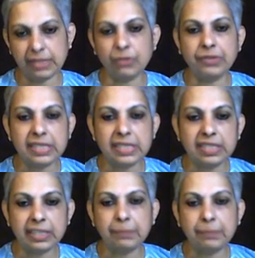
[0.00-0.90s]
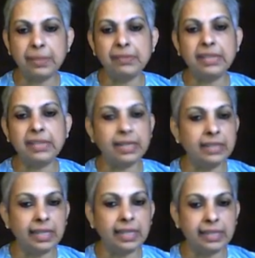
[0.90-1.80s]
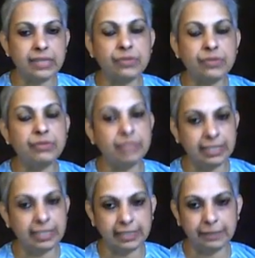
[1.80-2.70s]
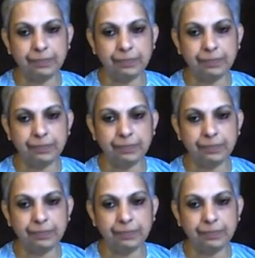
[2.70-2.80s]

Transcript: of risk compared with other areas of the world.